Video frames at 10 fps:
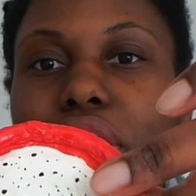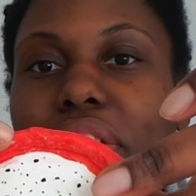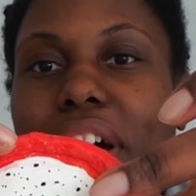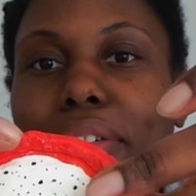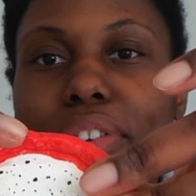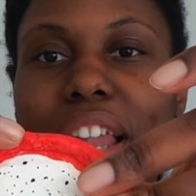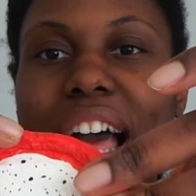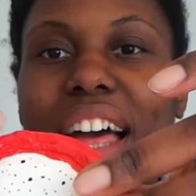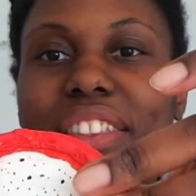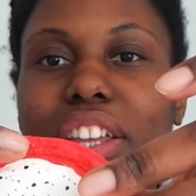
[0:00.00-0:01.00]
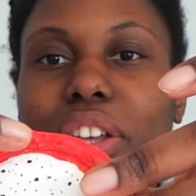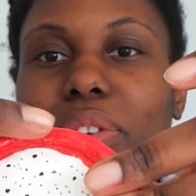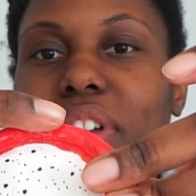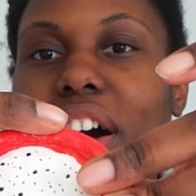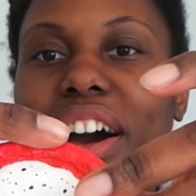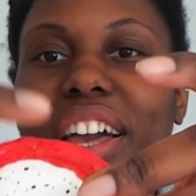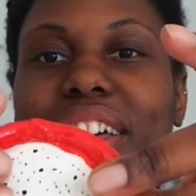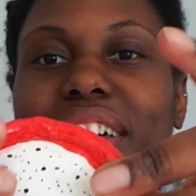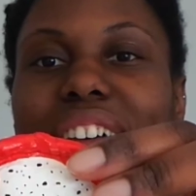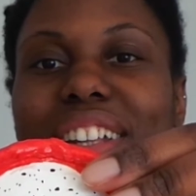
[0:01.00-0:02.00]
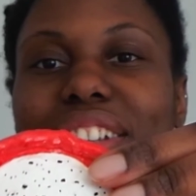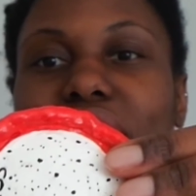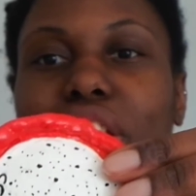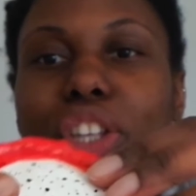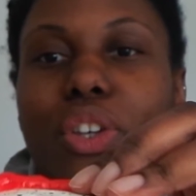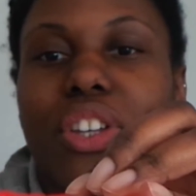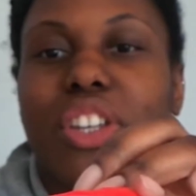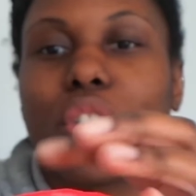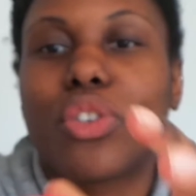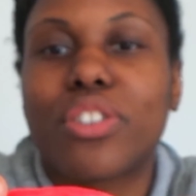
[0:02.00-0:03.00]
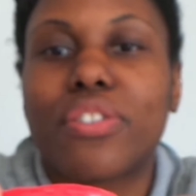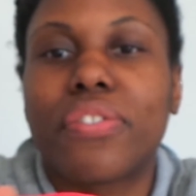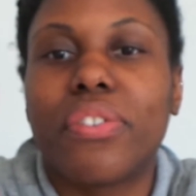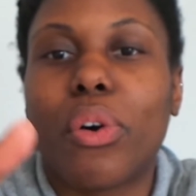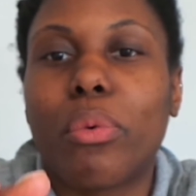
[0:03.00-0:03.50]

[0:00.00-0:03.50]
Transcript: that are flat, and then it goes higher, and you can just